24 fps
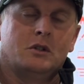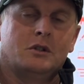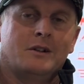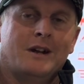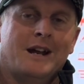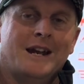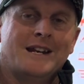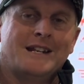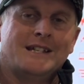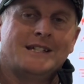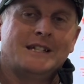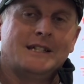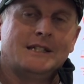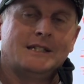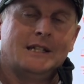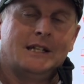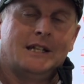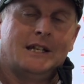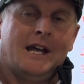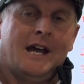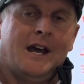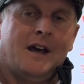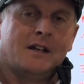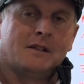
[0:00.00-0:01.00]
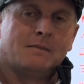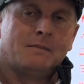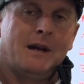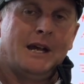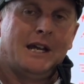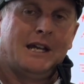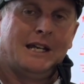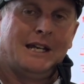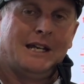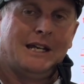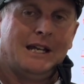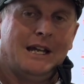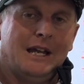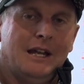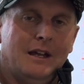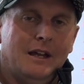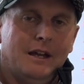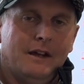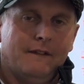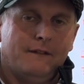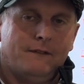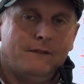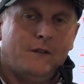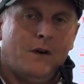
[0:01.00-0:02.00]
grain assisted cars making
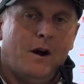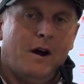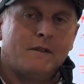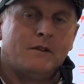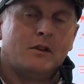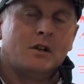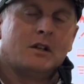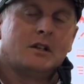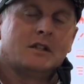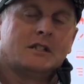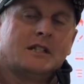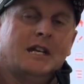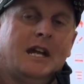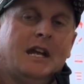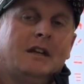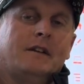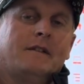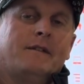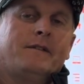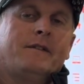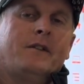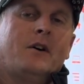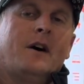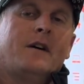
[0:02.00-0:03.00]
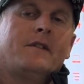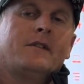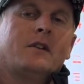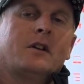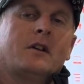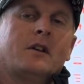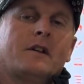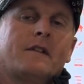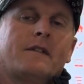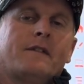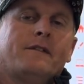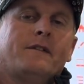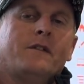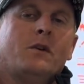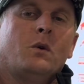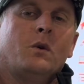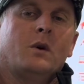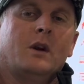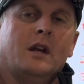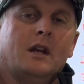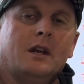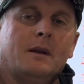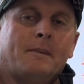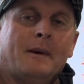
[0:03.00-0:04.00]
$5.10 to
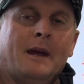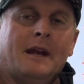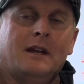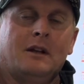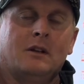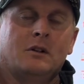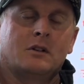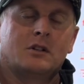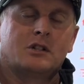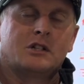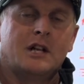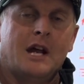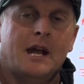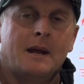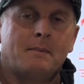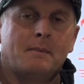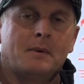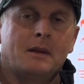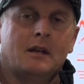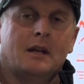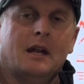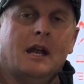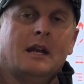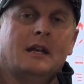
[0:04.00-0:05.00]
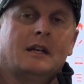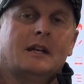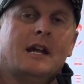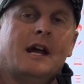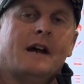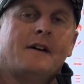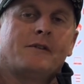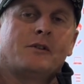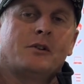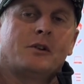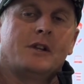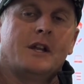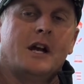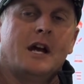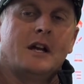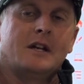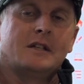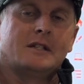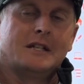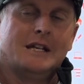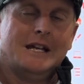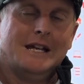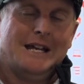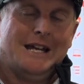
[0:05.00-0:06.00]
$5.40 depending on shape and cover on
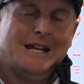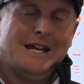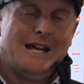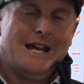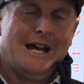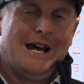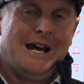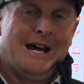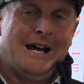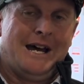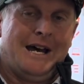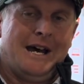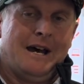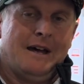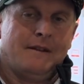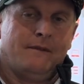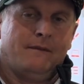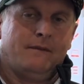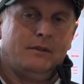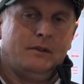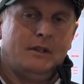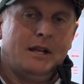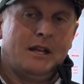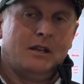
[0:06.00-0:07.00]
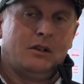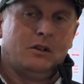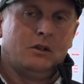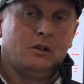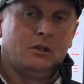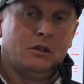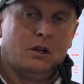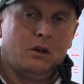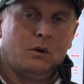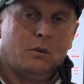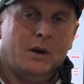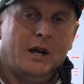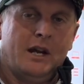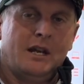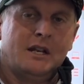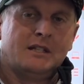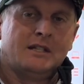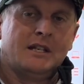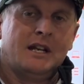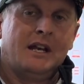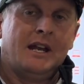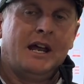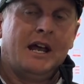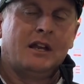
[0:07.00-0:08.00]
those. Another good lot of weaners
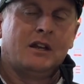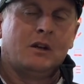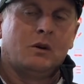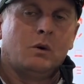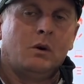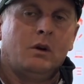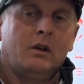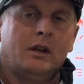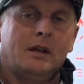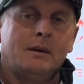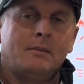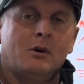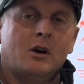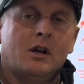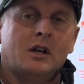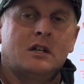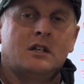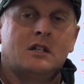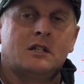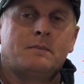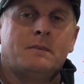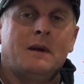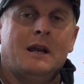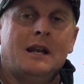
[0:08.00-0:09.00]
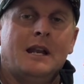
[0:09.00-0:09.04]
there today. The quality might have just been